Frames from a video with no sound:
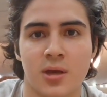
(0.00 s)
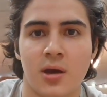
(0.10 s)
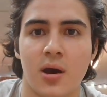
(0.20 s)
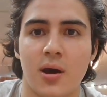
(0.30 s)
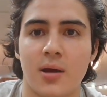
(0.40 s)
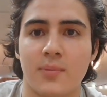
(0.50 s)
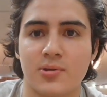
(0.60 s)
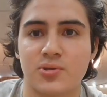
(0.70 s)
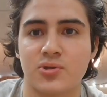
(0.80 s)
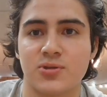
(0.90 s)
and
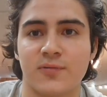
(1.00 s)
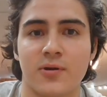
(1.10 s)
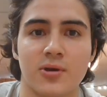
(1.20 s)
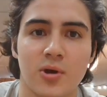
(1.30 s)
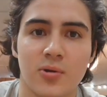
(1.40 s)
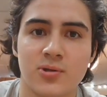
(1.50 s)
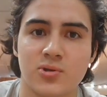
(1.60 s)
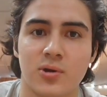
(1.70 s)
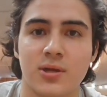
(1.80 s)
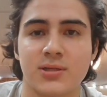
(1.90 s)
muscles used for endurance
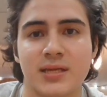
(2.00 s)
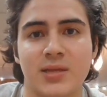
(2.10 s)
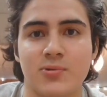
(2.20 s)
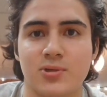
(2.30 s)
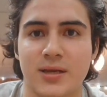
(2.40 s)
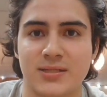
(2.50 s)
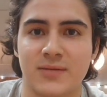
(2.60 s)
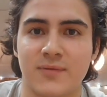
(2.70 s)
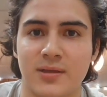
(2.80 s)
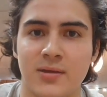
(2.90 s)
or continuous
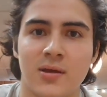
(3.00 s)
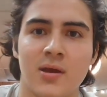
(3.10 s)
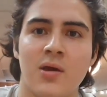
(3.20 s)
activity,